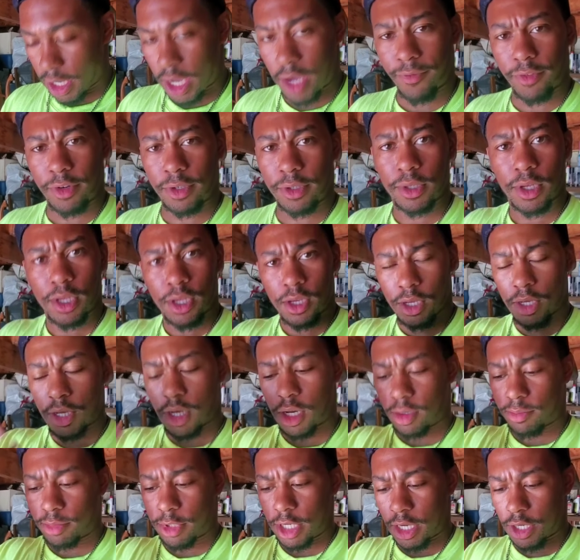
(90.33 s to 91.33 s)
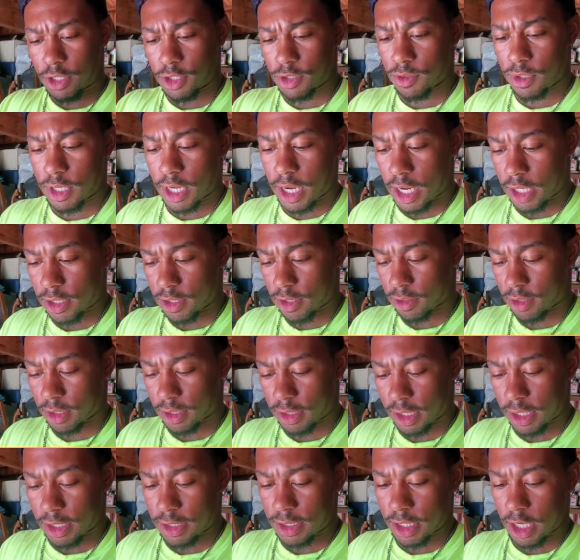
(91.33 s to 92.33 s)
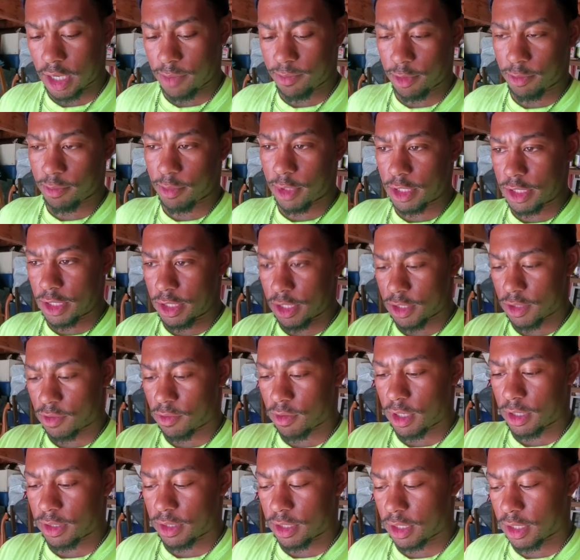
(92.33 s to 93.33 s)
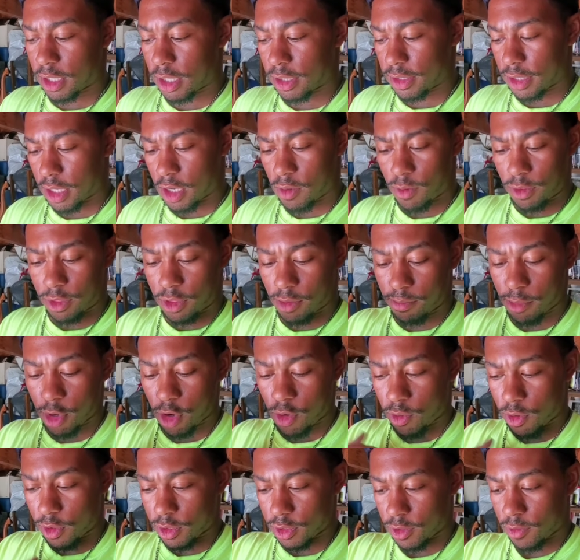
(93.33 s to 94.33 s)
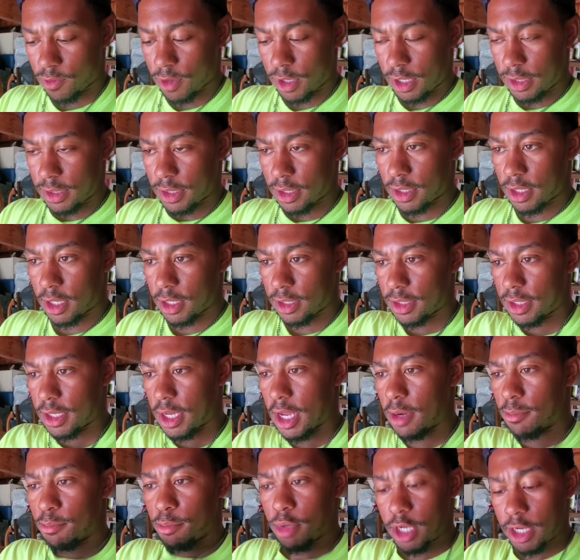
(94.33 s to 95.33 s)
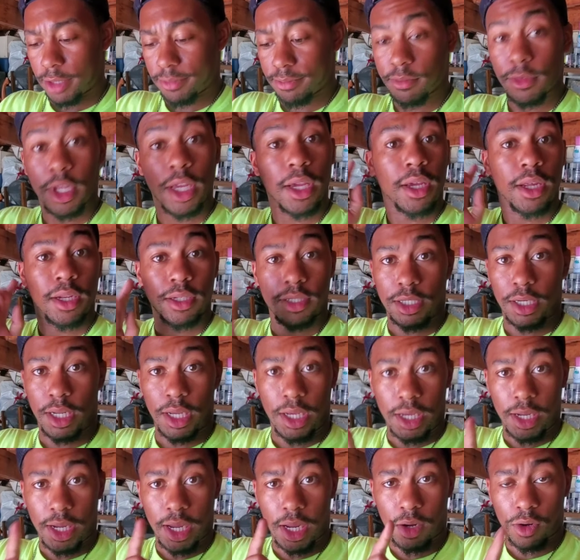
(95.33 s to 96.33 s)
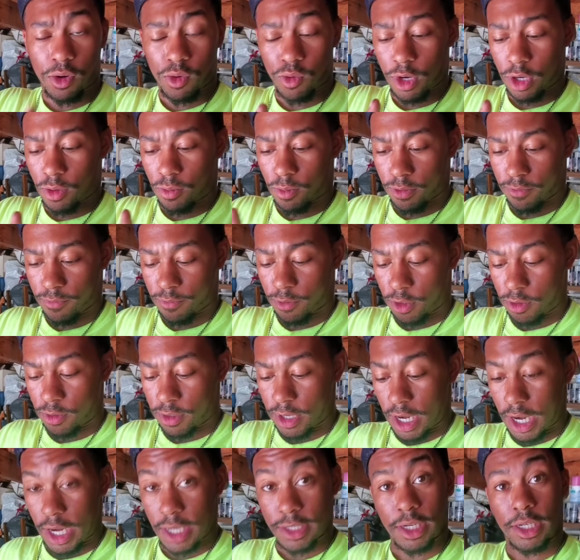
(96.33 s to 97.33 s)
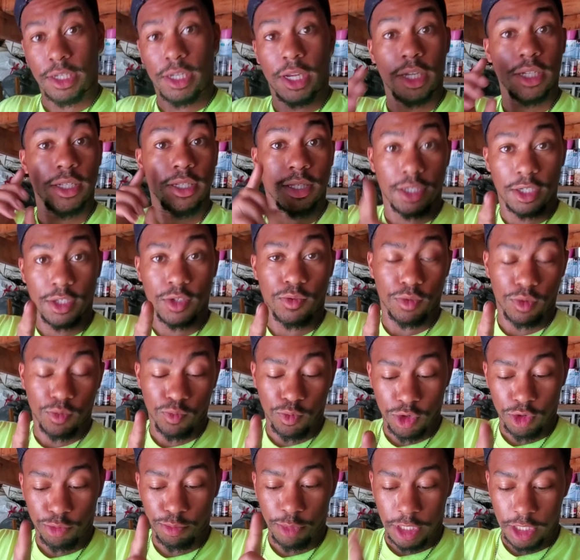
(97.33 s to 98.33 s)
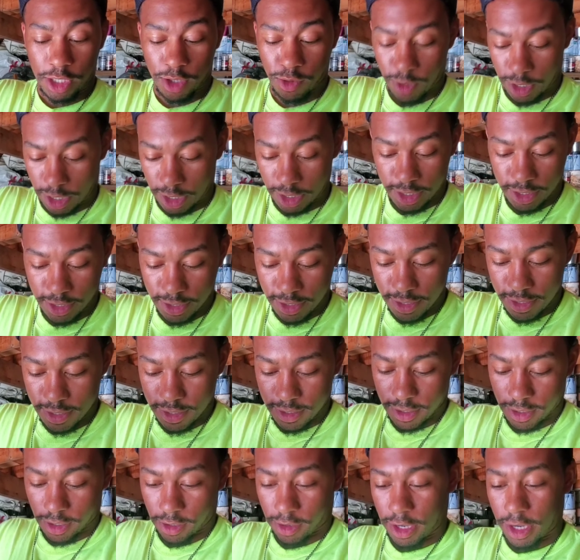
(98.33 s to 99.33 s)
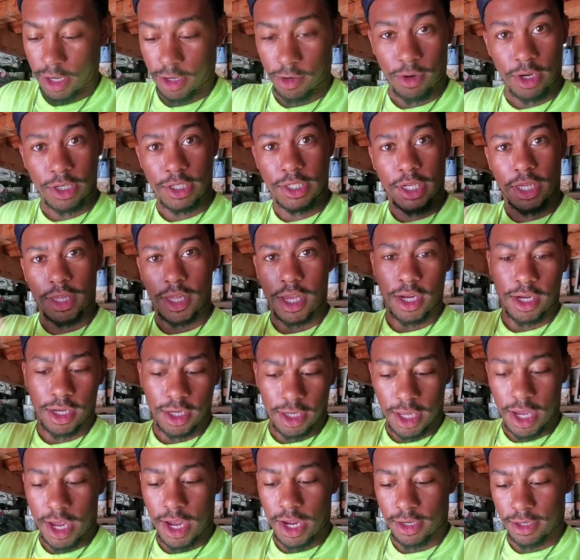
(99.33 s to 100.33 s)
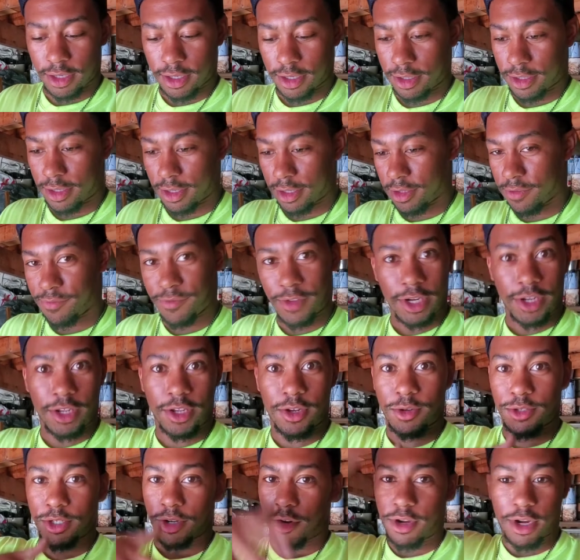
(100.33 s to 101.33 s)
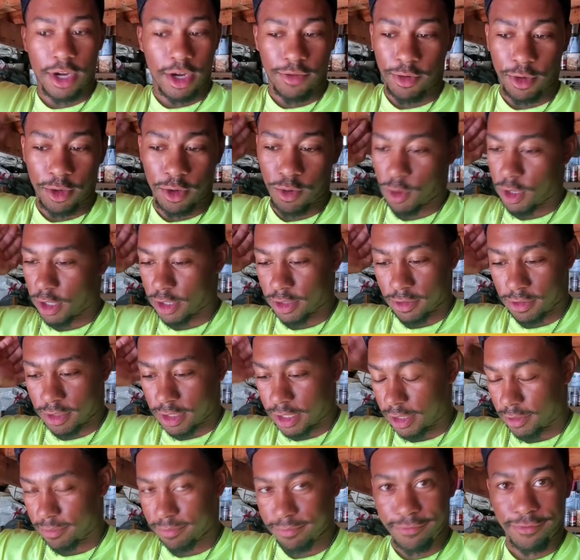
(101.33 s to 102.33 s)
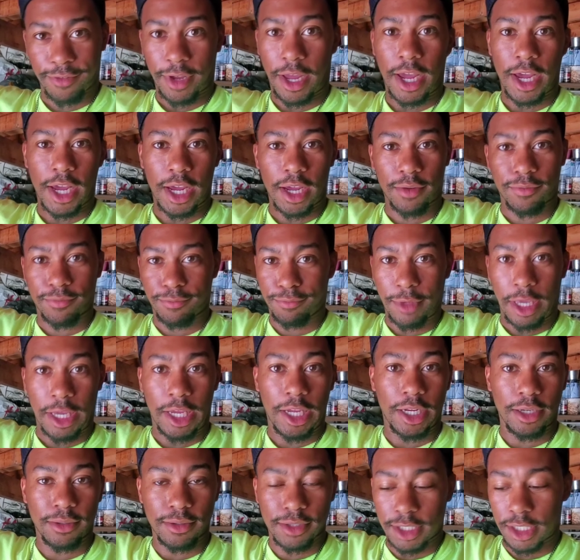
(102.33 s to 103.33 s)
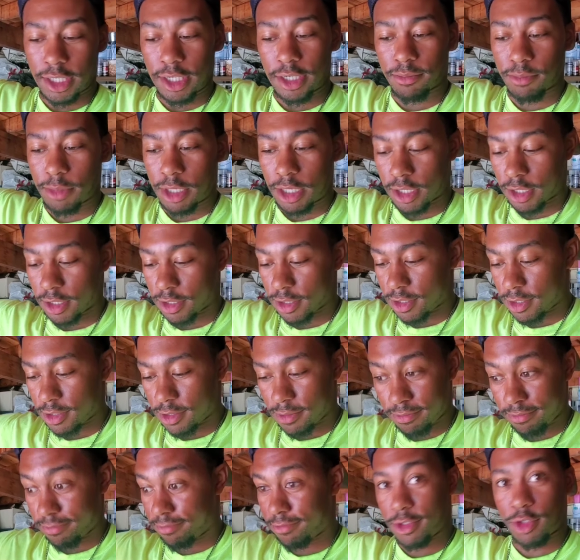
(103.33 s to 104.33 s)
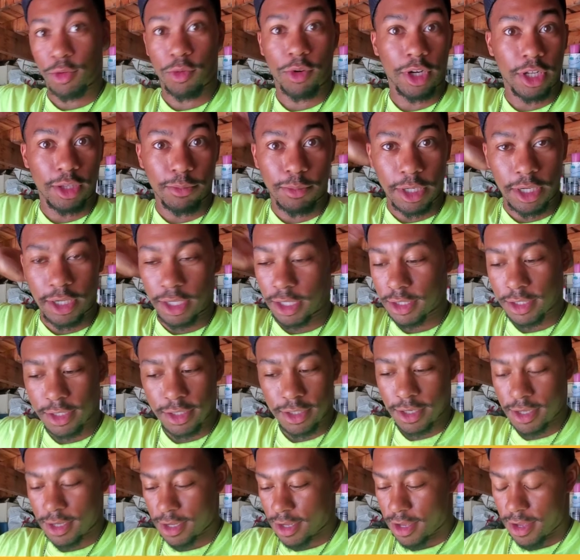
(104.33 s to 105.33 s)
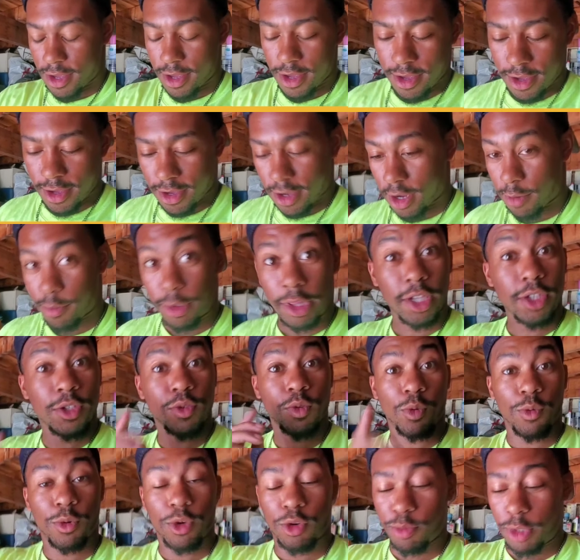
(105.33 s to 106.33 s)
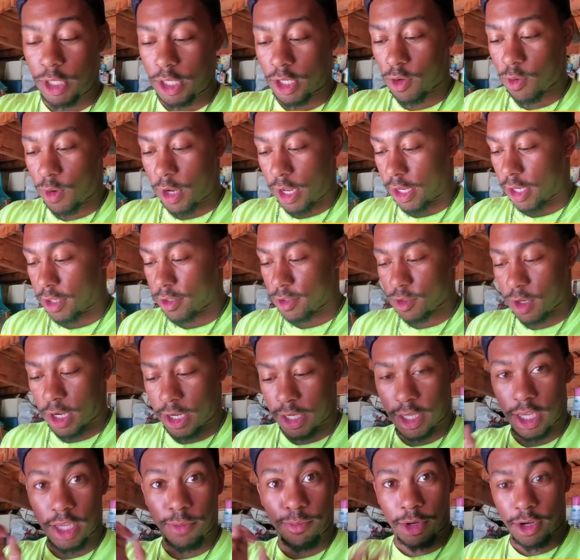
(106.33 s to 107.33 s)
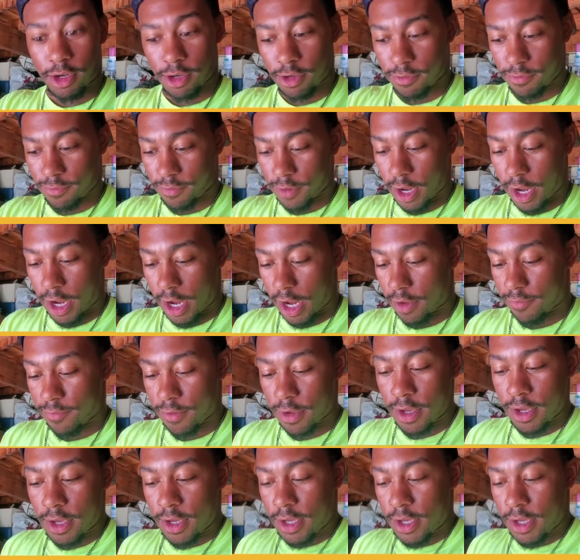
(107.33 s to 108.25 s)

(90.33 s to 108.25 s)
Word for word: Haven't updated you guys on the landscaping business or anything like that with the mowers or anything like that. But today I got a quick one for you guys. And yes, this one will be quick. All right, I know I say that a lot. And then the videos are never quick. They're like five, eight, ten minutes, 20 minutes. Uh, but this one will be quick. I'll try to keep it under five.